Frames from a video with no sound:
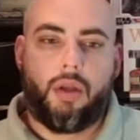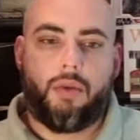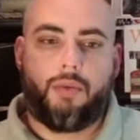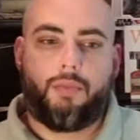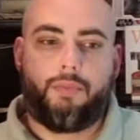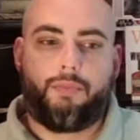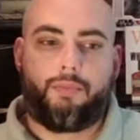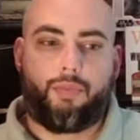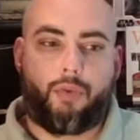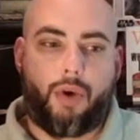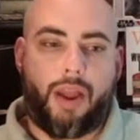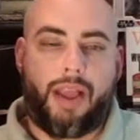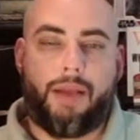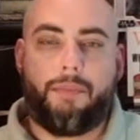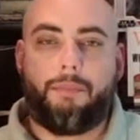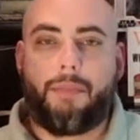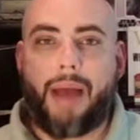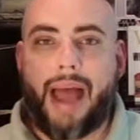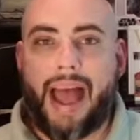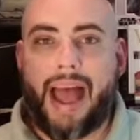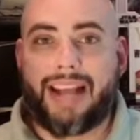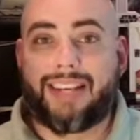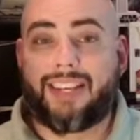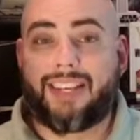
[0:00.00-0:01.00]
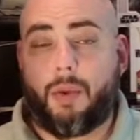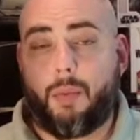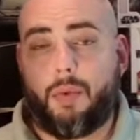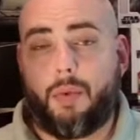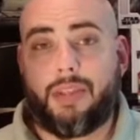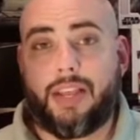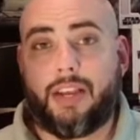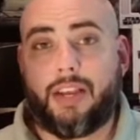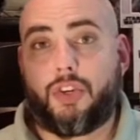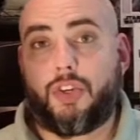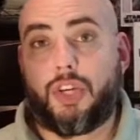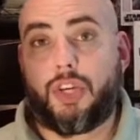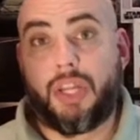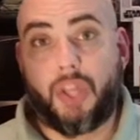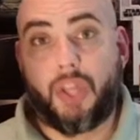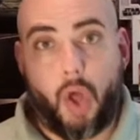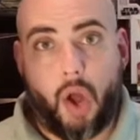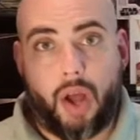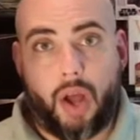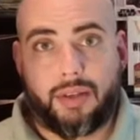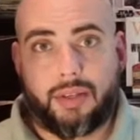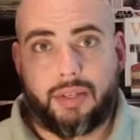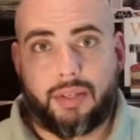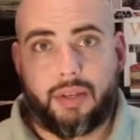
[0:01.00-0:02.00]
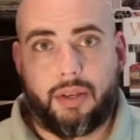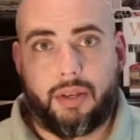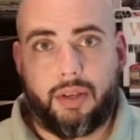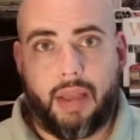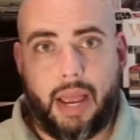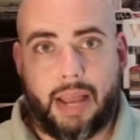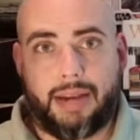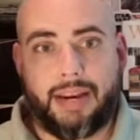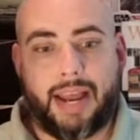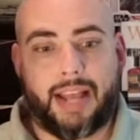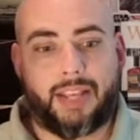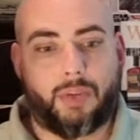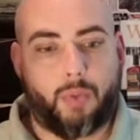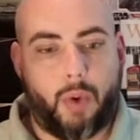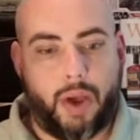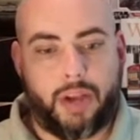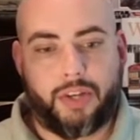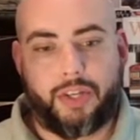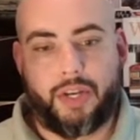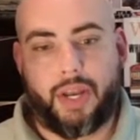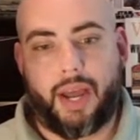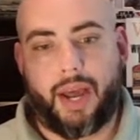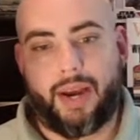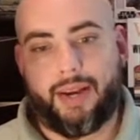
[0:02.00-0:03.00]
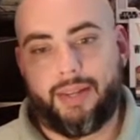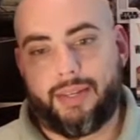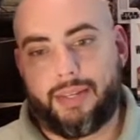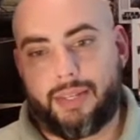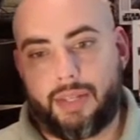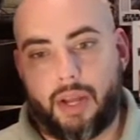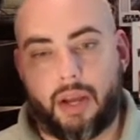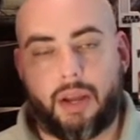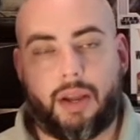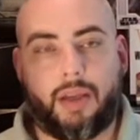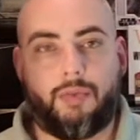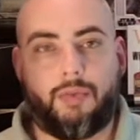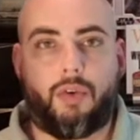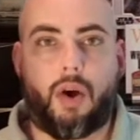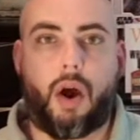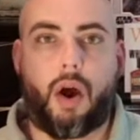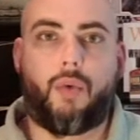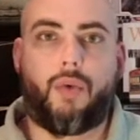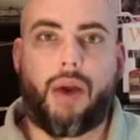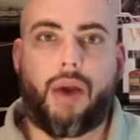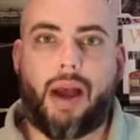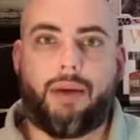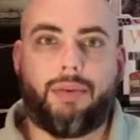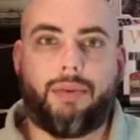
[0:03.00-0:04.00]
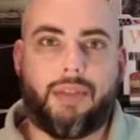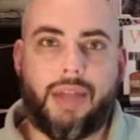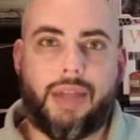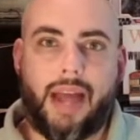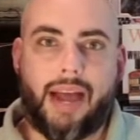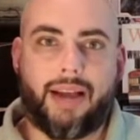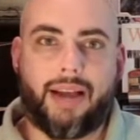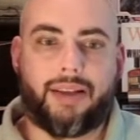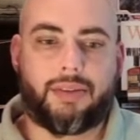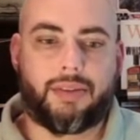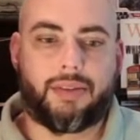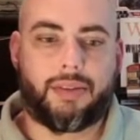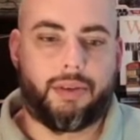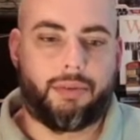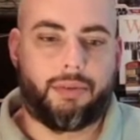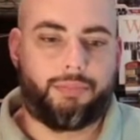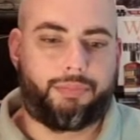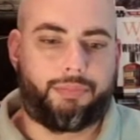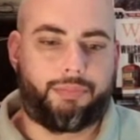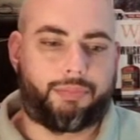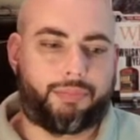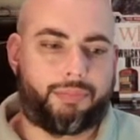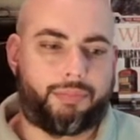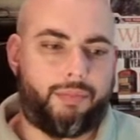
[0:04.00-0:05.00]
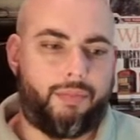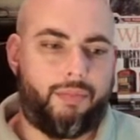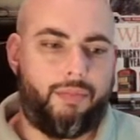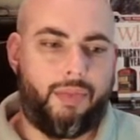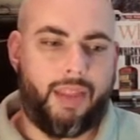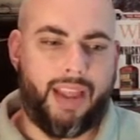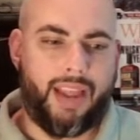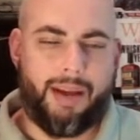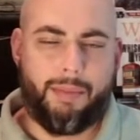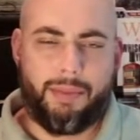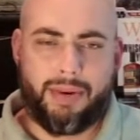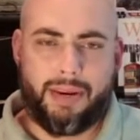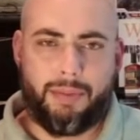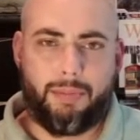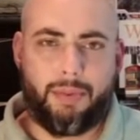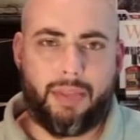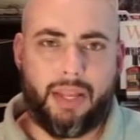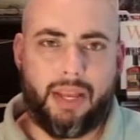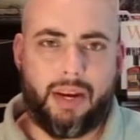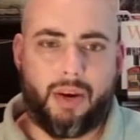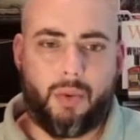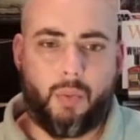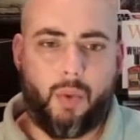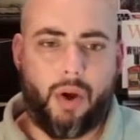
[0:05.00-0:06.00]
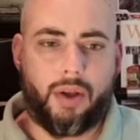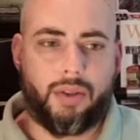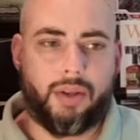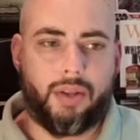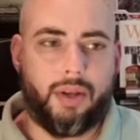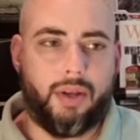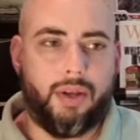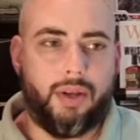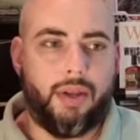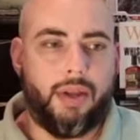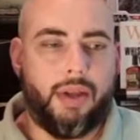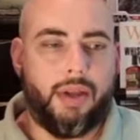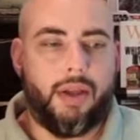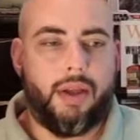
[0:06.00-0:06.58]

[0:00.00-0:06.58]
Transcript: bring back someone that she lost, and that's why she kind of stuck around in the hex and manipulated Wanda.